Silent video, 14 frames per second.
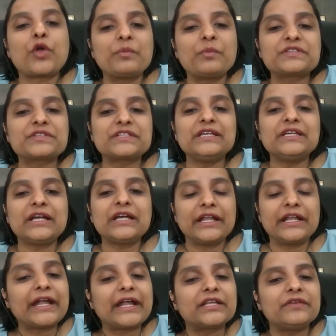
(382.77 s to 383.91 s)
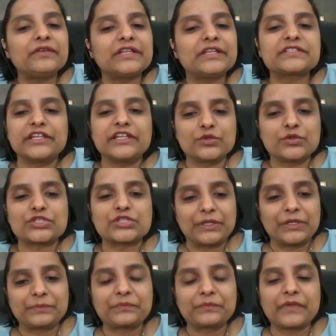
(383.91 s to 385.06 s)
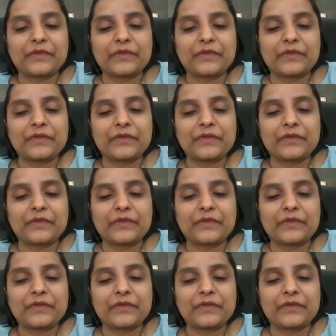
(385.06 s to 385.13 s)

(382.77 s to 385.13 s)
promising connectivity solution.